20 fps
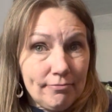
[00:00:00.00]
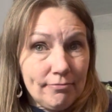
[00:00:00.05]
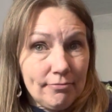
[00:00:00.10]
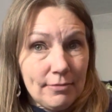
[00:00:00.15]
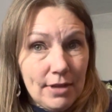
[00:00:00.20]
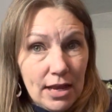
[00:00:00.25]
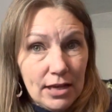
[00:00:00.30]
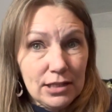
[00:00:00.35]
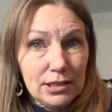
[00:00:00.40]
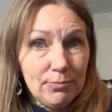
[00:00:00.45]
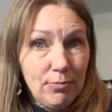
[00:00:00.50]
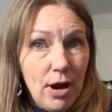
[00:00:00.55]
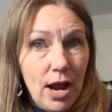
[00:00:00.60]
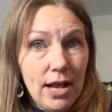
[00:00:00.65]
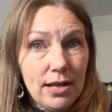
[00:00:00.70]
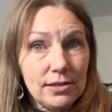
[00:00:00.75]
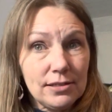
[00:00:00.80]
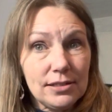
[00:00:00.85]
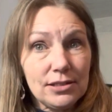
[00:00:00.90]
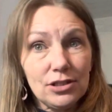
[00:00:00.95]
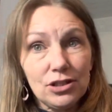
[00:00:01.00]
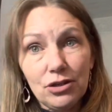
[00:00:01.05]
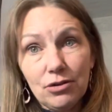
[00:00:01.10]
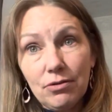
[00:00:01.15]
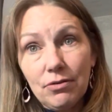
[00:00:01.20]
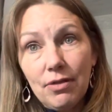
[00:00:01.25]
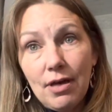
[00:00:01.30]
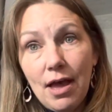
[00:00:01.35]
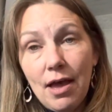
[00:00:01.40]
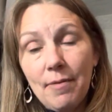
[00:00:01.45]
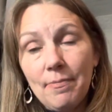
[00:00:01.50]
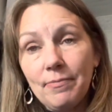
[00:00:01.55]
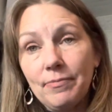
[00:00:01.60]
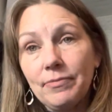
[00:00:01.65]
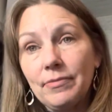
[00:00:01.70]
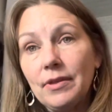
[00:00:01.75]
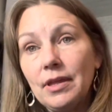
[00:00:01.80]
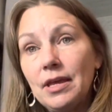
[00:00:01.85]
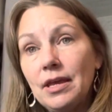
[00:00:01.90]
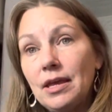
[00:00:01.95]
express to them,
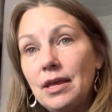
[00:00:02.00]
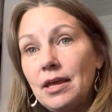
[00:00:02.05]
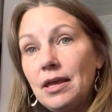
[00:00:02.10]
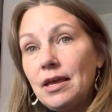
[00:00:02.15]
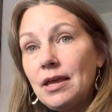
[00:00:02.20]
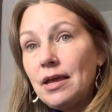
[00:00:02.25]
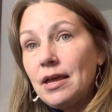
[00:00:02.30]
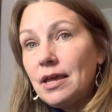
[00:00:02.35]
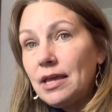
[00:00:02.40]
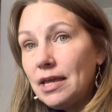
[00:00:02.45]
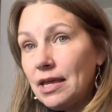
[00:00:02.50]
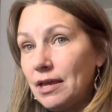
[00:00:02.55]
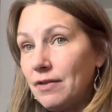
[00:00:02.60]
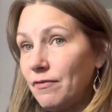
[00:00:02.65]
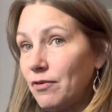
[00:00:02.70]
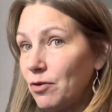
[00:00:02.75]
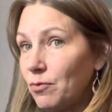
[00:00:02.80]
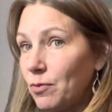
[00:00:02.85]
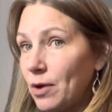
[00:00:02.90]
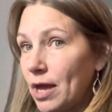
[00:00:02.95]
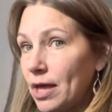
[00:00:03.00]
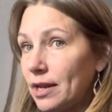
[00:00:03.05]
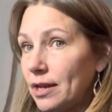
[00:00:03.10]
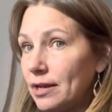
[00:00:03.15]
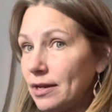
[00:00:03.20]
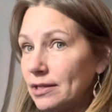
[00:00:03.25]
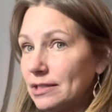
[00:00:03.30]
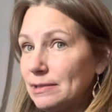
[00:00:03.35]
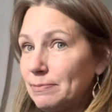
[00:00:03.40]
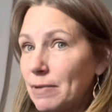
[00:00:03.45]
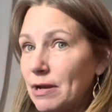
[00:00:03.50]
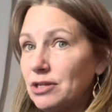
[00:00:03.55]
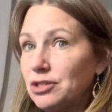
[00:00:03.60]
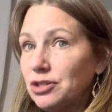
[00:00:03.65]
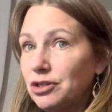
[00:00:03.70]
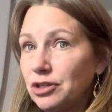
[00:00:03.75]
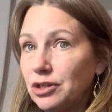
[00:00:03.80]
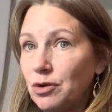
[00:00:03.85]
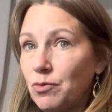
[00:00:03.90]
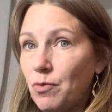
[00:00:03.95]
even when and
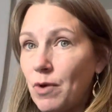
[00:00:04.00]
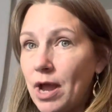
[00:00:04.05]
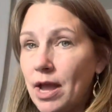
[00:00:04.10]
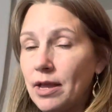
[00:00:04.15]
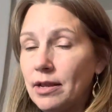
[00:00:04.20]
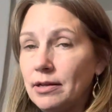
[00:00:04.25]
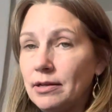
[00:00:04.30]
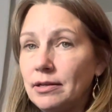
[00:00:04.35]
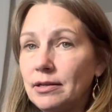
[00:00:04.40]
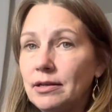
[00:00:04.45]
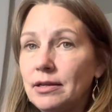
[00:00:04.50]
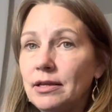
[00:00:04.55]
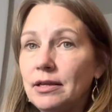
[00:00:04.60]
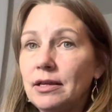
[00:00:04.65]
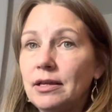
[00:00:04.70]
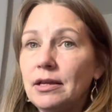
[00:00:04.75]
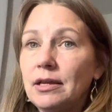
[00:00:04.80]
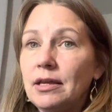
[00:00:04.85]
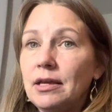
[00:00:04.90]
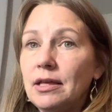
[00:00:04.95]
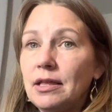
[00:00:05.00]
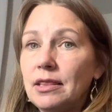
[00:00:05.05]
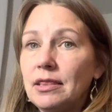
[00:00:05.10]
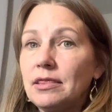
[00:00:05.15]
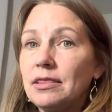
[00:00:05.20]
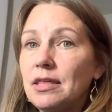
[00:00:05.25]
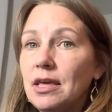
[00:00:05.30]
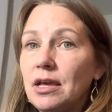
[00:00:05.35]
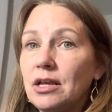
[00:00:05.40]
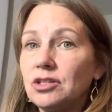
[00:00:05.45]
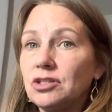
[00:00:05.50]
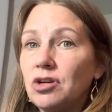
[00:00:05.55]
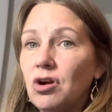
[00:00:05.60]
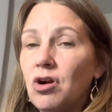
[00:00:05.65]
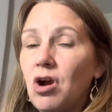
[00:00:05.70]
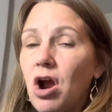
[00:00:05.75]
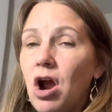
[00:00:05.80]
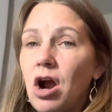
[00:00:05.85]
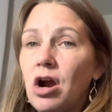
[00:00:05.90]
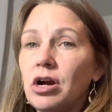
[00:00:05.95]
especially when things are
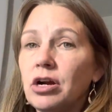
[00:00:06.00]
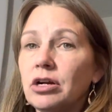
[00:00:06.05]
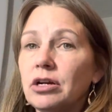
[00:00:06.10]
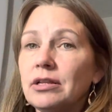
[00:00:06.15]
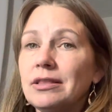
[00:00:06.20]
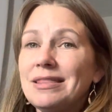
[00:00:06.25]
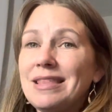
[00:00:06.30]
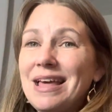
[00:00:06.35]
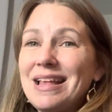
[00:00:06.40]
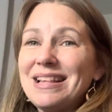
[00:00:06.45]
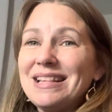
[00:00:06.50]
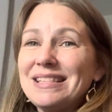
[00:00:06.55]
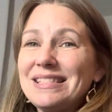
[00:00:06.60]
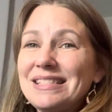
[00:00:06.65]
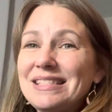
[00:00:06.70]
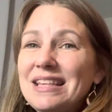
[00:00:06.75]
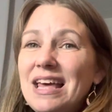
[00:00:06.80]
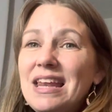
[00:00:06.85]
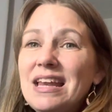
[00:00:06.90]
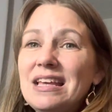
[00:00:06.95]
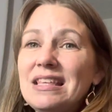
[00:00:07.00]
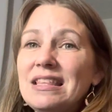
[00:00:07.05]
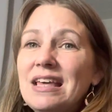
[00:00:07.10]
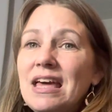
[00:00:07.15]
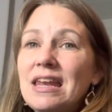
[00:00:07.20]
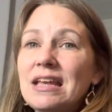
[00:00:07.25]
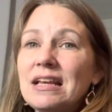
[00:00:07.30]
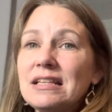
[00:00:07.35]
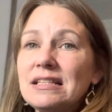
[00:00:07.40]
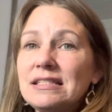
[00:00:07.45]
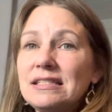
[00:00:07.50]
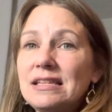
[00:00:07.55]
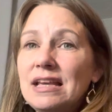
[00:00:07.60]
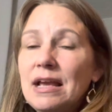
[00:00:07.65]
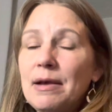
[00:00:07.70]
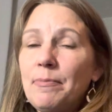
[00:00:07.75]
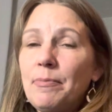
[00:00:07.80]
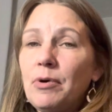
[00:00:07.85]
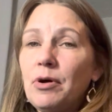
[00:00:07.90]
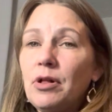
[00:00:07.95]
hard. That setting that
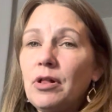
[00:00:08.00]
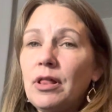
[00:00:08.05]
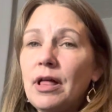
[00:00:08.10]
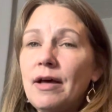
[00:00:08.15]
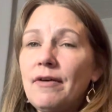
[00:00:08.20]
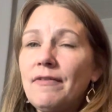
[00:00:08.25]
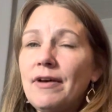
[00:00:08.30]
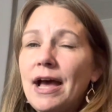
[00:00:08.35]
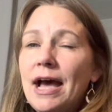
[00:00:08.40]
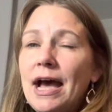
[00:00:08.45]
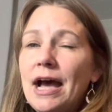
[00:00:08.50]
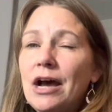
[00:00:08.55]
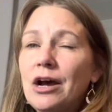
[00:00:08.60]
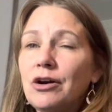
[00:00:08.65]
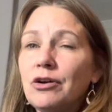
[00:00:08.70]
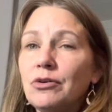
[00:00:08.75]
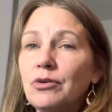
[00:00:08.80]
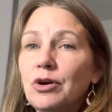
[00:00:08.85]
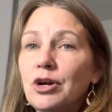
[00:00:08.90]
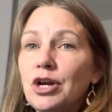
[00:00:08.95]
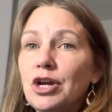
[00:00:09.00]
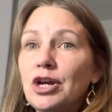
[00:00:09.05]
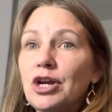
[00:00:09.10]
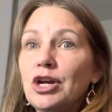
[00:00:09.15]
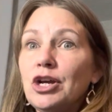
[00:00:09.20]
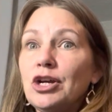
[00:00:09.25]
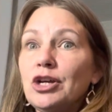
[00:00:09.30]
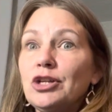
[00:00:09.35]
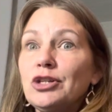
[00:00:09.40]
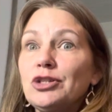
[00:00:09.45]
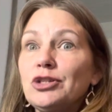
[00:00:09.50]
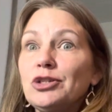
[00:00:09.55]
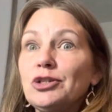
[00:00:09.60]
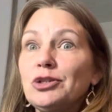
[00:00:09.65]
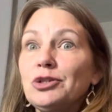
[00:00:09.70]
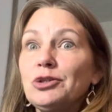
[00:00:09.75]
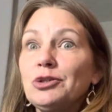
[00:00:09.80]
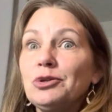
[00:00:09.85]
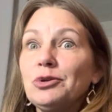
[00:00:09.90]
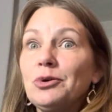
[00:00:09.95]
example of how
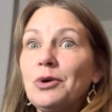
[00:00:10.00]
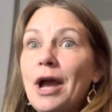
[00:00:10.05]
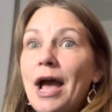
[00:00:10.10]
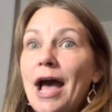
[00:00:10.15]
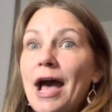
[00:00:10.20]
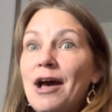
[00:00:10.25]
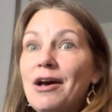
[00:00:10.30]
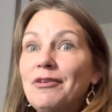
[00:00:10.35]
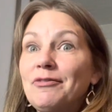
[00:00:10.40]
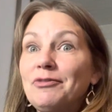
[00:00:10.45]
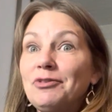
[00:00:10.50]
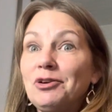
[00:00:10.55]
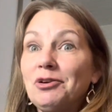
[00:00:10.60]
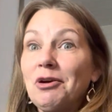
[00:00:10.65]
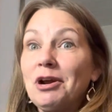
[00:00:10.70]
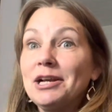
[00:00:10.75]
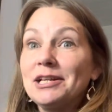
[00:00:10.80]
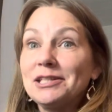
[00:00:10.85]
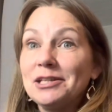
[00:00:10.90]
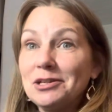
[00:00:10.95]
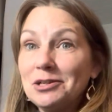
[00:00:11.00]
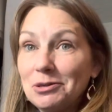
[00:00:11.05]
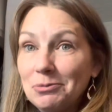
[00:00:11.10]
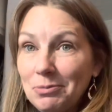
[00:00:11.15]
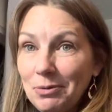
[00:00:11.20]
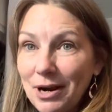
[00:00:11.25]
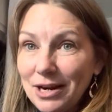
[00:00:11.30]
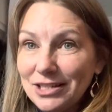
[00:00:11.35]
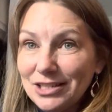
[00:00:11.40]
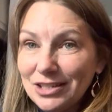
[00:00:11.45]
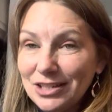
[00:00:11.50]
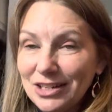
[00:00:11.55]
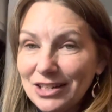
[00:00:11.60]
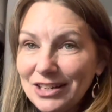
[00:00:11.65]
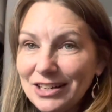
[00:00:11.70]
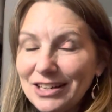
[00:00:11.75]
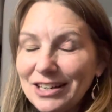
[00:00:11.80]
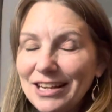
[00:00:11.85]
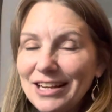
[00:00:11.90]
to have grace under pressure,